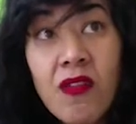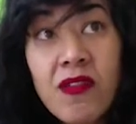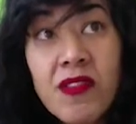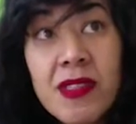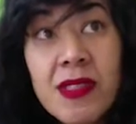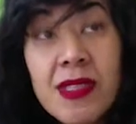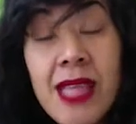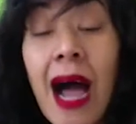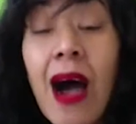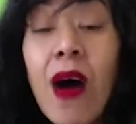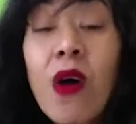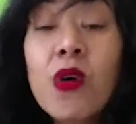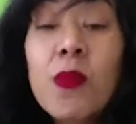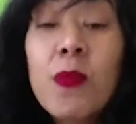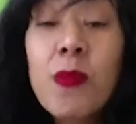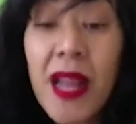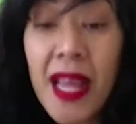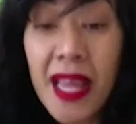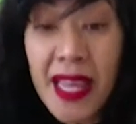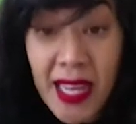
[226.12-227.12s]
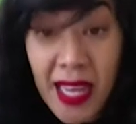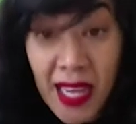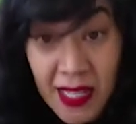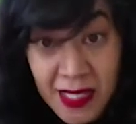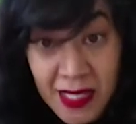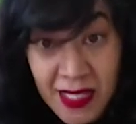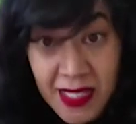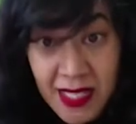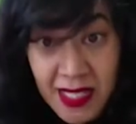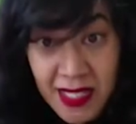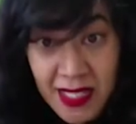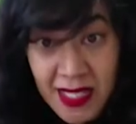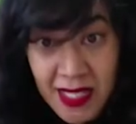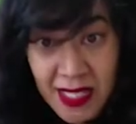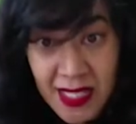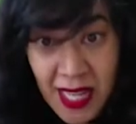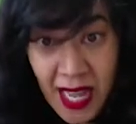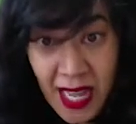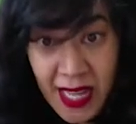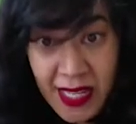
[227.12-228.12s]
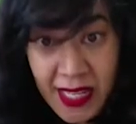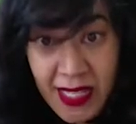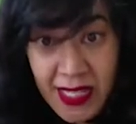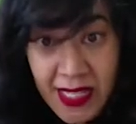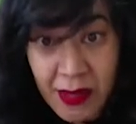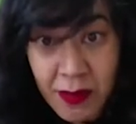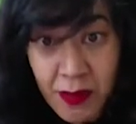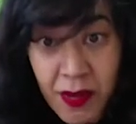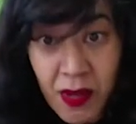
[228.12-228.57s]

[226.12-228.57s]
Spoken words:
downplaying us in society,